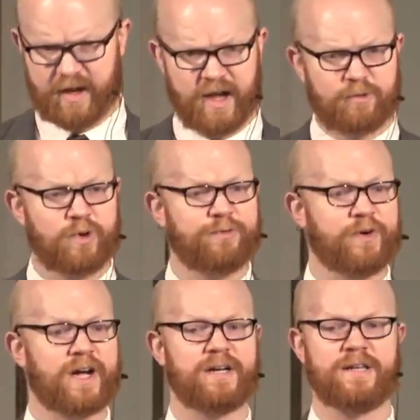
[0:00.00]
And we
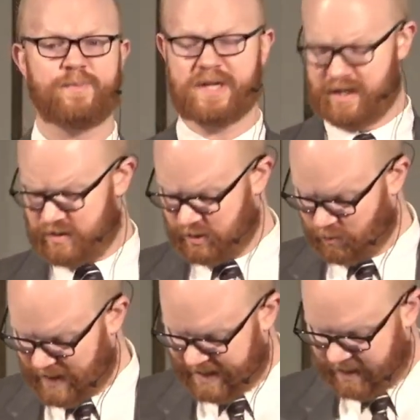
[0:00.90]
finally begin to
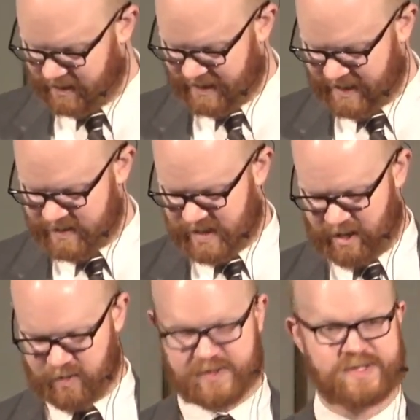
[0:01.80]
recognize
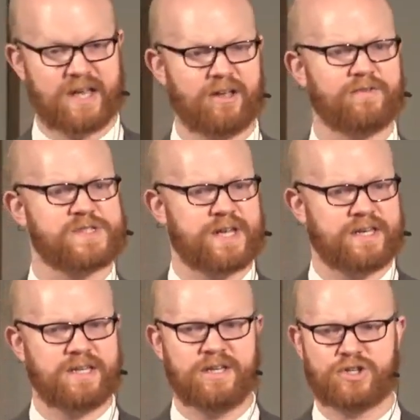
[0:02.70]
ourselves
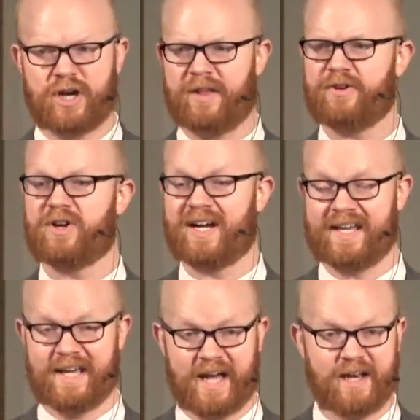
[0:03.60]
and each other
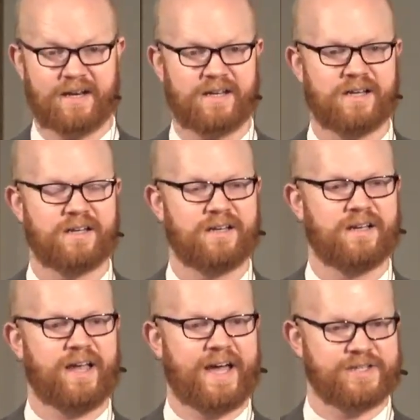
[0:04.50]
again
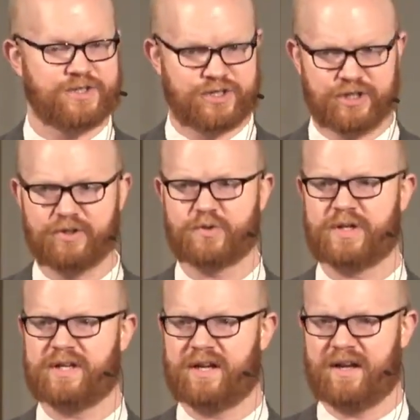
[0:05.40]
as
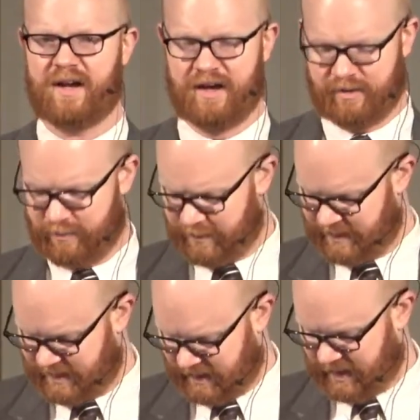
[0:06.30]
children of
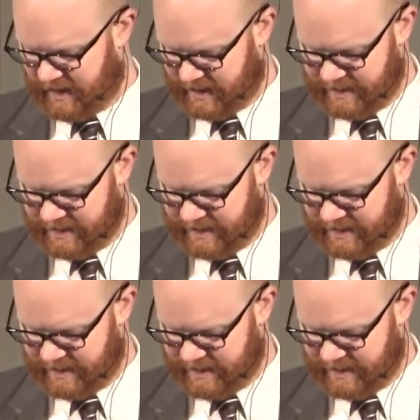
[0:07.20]
God.